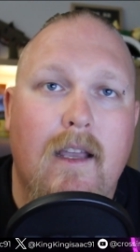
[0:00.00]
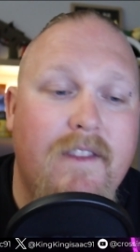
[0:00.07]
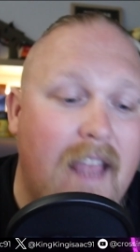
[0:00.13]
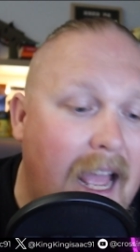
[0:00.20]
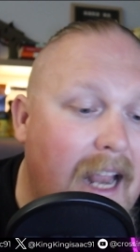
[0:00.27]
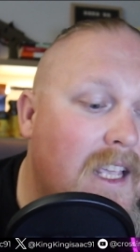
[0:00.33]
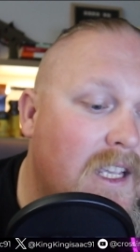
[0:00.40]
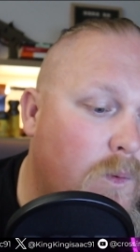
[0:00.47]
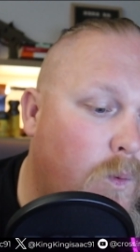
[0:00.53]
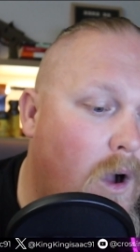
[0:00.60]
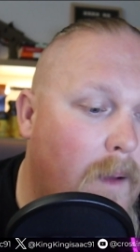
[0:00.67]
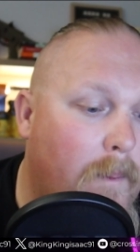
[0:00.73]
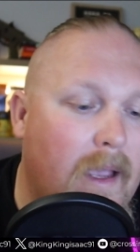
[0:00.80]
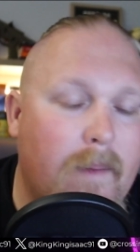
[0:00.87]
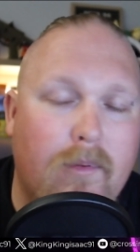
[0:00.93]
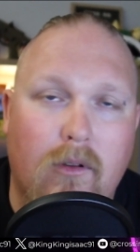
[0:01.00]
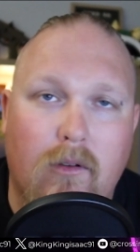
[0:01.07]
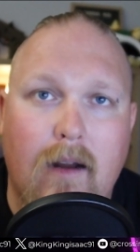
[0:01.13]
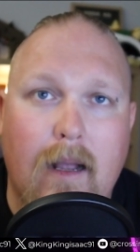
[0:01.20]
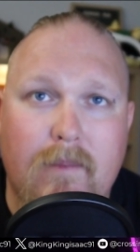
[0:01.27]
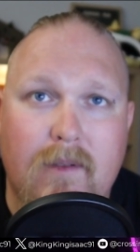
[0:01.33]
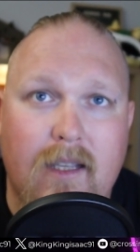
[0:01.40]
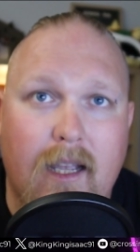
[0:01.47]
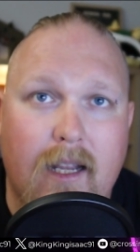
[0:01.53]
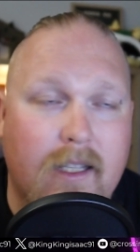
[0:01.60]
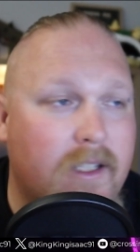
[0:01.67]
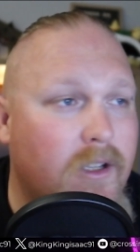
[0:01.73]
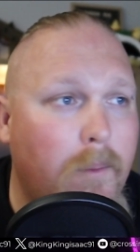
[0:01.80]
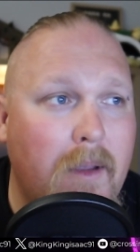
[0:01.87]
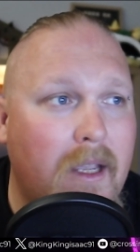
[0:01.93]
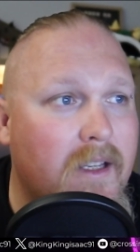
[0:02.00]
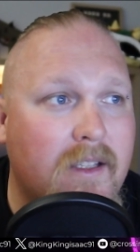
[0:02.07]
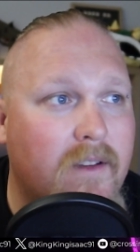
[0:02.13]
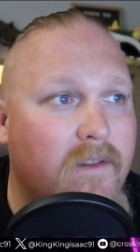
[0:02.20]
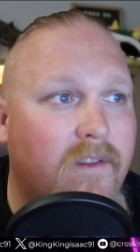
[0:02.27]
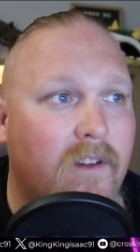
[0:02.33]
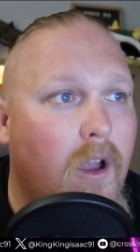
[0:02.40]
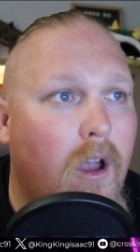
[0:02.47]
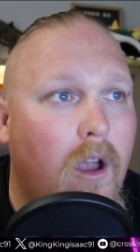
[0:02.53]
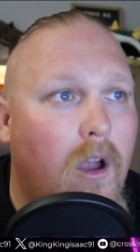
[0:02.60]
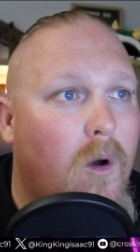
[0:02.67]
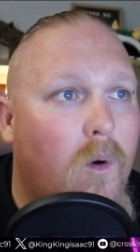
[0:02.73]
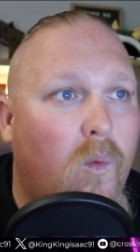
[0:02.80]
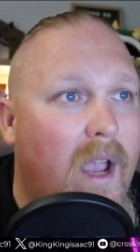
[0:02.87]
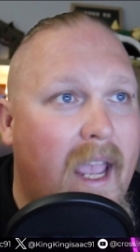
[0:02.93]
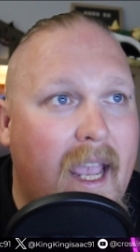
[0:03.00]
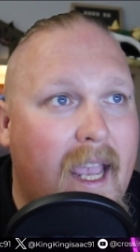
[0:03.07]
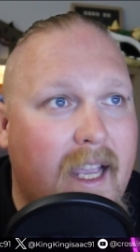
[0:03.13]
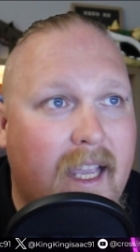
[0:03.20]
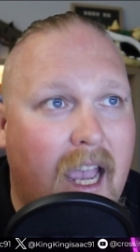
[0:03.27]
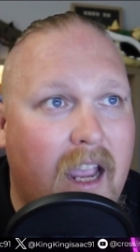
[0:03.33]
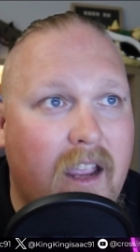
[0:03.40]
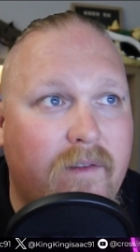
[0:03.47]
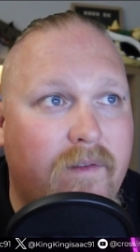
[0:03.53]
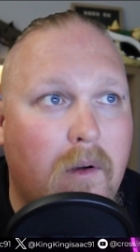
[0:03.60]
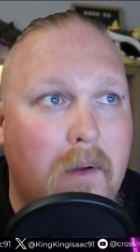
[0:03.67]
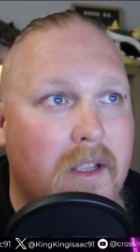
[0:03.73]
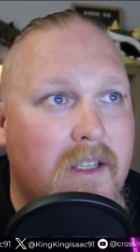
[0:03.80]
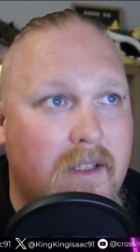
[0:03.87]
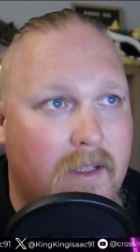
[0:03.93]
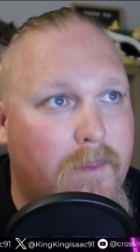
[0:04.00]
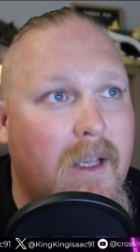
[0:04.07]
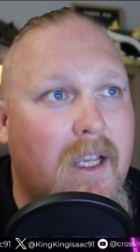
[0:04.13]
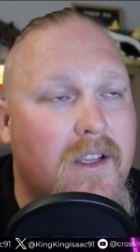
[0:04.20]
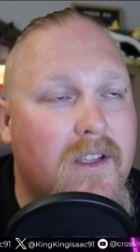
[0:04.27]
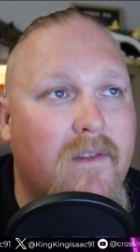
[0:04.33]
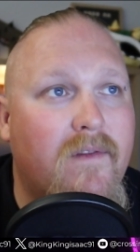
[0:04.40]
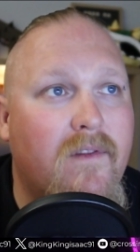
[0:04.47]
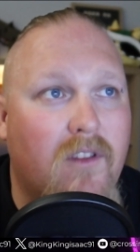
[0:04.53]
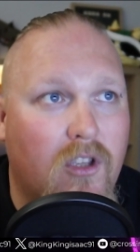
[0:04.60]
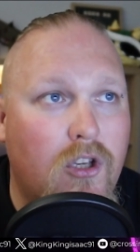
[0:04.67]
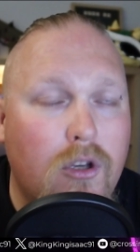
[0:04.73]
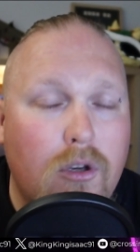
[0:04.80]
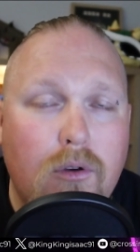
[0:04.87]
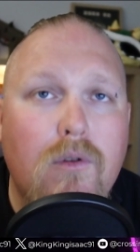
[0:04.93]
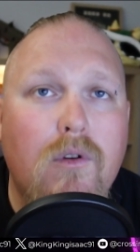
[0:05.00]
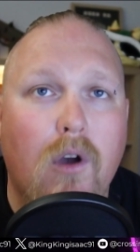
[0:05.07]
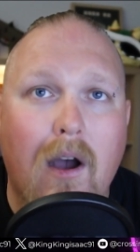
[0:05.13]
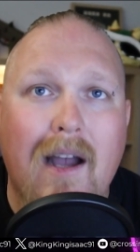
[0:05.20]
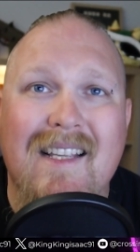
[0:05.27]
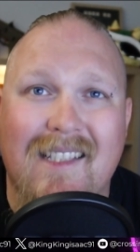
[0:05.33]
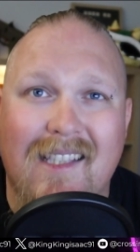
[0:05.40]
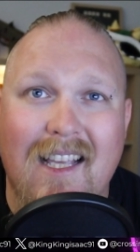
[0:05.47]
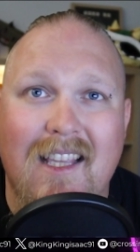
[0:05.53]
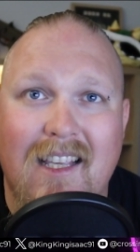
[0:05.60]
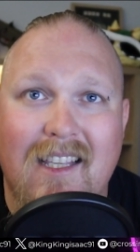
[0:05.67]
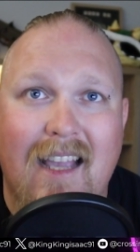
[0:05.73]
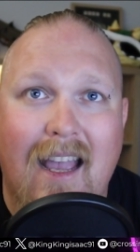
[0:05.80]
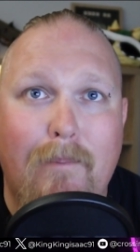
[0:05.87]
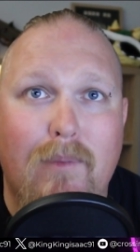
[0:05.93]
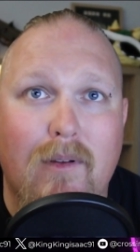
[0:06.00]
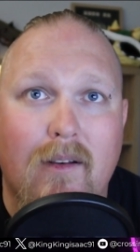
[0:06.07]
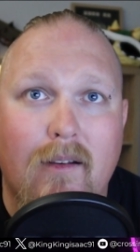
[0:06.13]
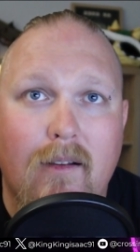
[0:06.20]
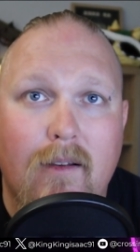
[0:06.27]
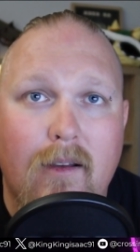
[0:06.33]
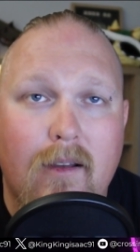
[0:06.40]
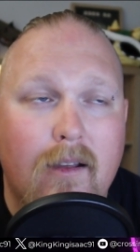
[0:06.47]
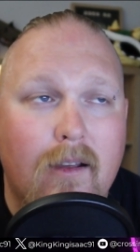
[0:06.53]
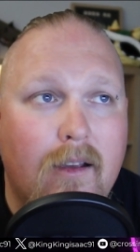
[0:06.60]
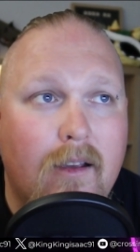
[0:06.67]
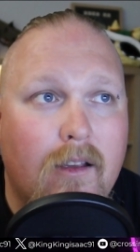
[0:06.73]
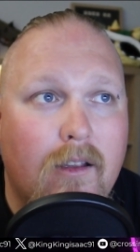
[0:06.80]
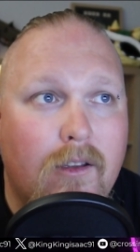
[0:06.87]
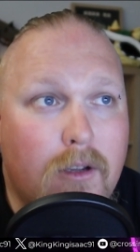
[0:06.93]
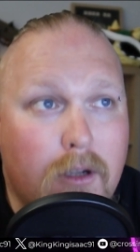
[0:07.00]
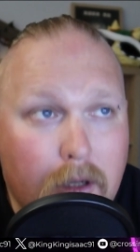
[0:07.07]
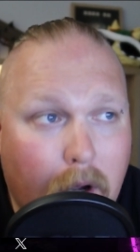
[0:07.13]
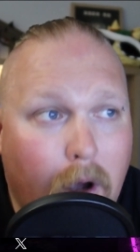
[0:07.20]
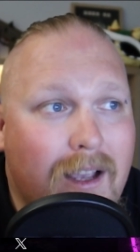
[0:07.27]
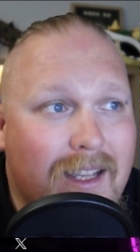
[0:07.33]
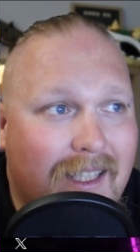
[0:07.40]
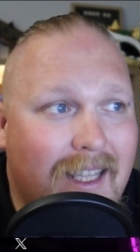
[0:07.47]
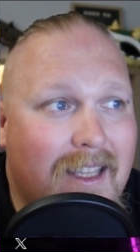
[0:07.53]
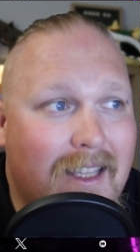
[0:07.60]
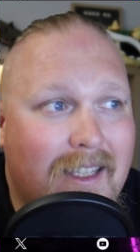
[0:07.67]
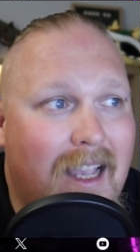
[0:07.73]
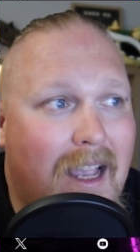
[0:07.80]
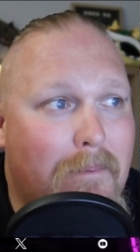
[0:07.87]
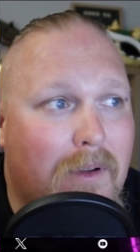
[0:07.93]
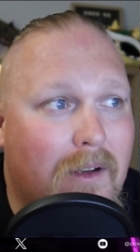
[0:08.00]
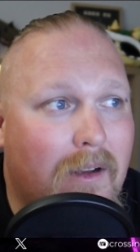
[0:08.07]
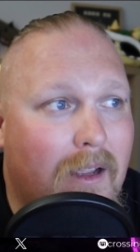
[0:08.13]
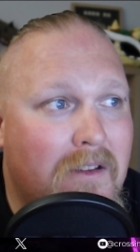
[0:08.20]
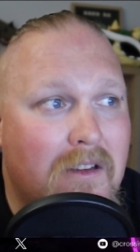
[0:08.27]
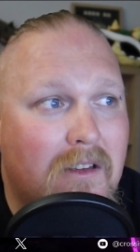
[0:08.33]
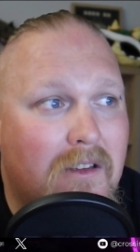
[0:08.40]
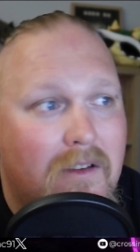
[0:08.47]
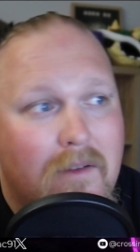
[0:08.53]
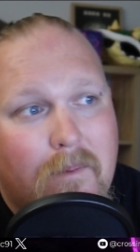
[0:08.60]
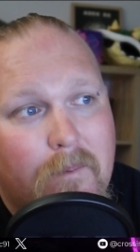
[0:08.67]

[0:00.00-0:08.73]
And that is why people are upset. It's not because of where he came from. It's because of you guys let this happen. You guys let this happen. And